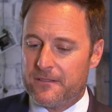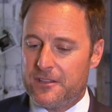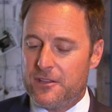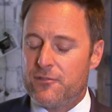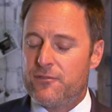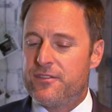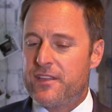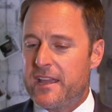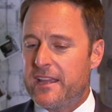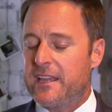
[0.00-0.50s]

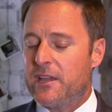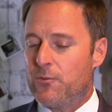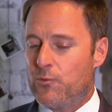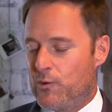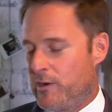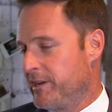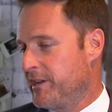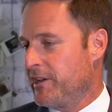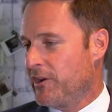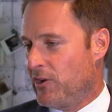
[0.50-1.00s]
You'd think it
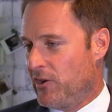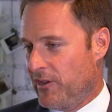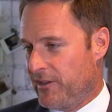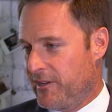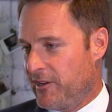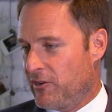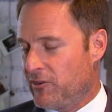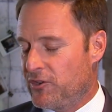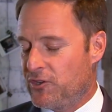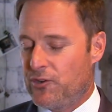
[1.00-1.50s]
would get old,
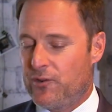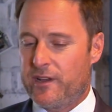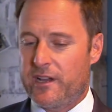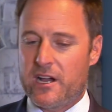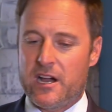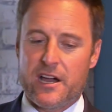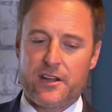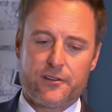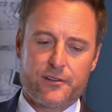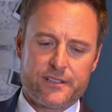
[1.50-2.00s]
you know, shooting mm-hmm.
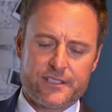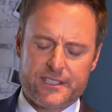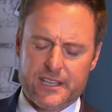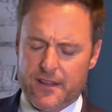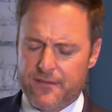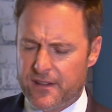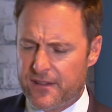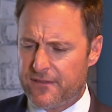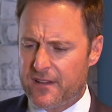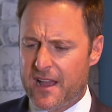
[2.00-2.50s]

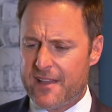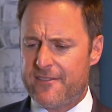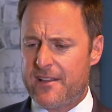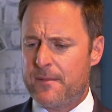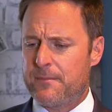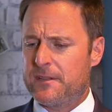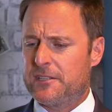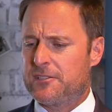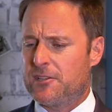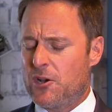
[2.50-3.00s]
175
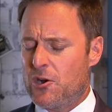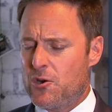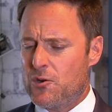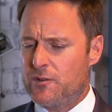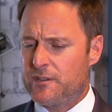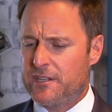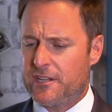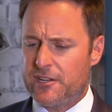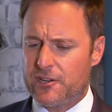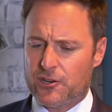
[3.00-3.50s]

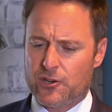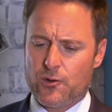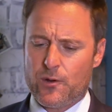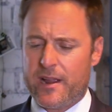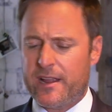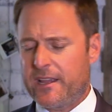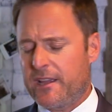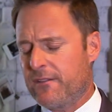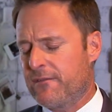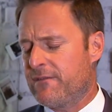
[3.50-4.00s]
episodes and you're
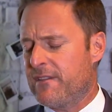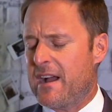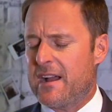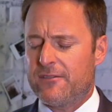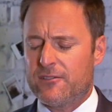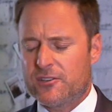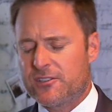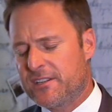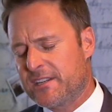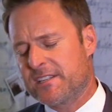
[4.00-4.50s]
cranking
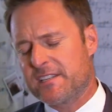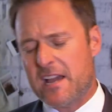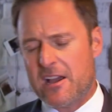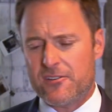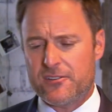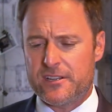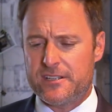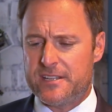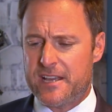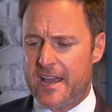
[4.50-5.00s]
five or six
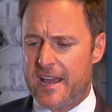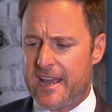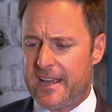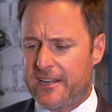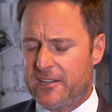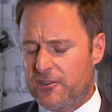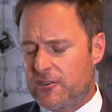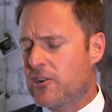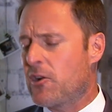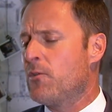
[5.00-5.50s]
out in a day
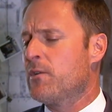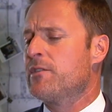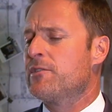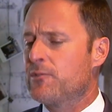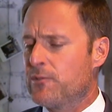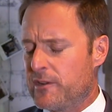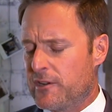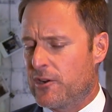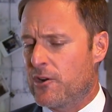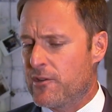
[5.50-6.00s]
and you're going
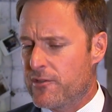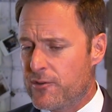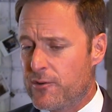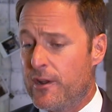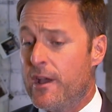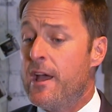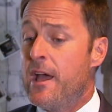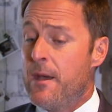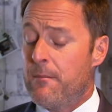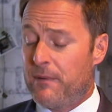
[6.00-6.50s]
through it and you're going through
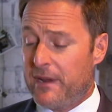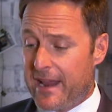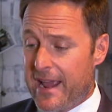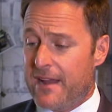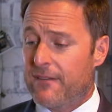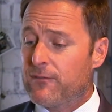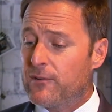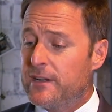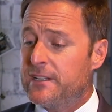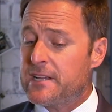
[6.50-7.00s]
it. But
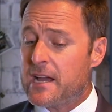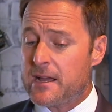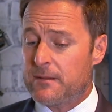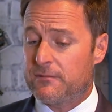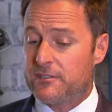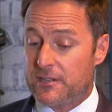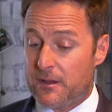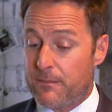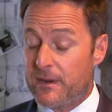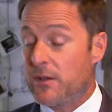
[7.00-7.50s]
every time
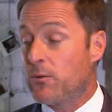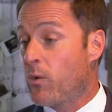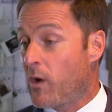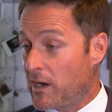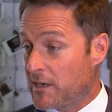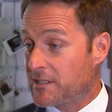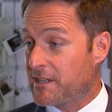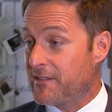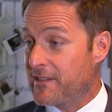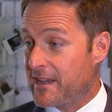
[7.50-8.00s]
somebody
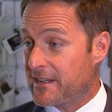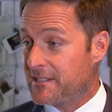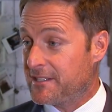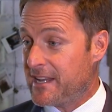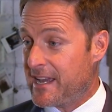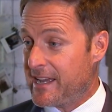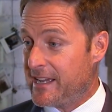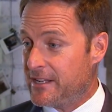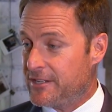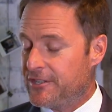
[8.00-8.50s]
walks on that
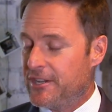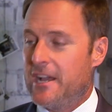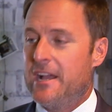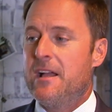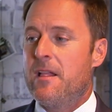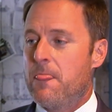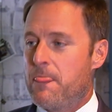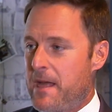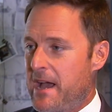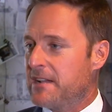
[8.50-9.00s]
stage,
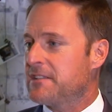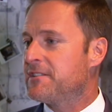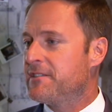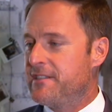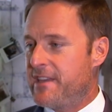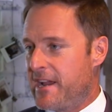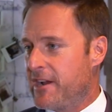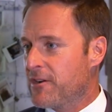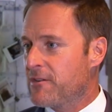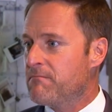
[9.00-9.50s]
that's
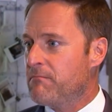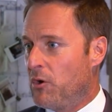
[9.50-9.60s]
their